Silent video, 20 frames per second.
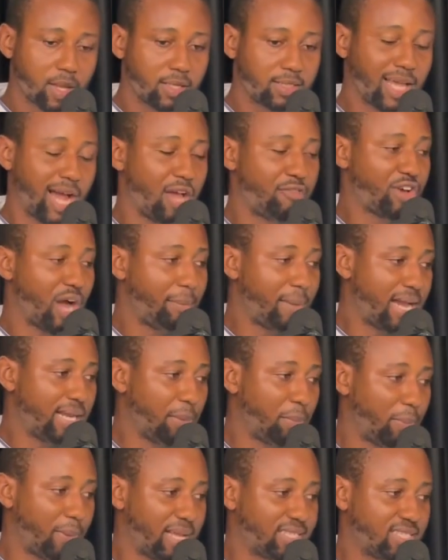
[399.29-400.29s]
Now, if you are buying a
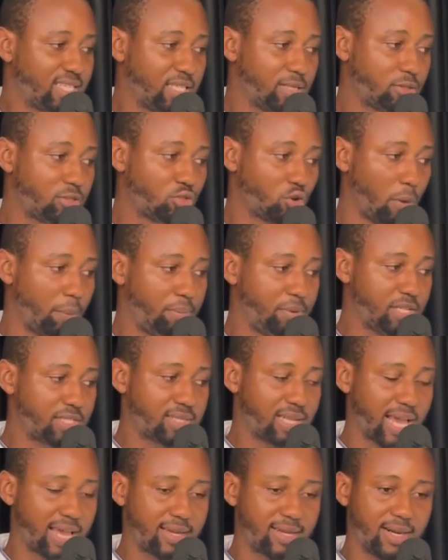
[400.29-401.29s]
property in some place
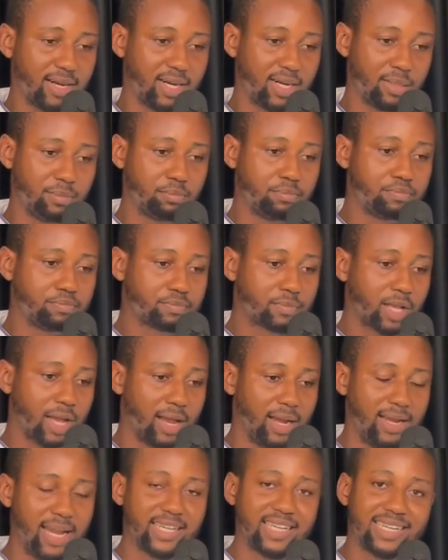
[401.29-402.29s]
like
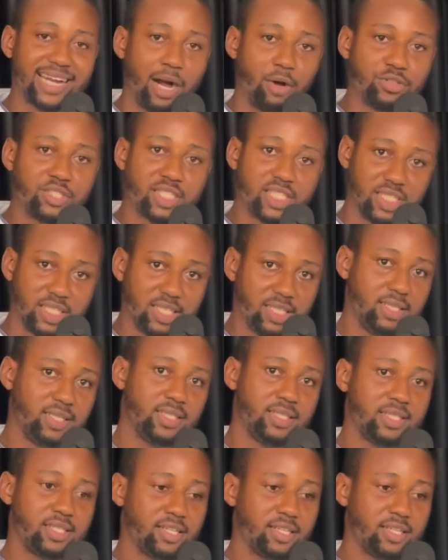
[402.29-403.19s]
Lekki County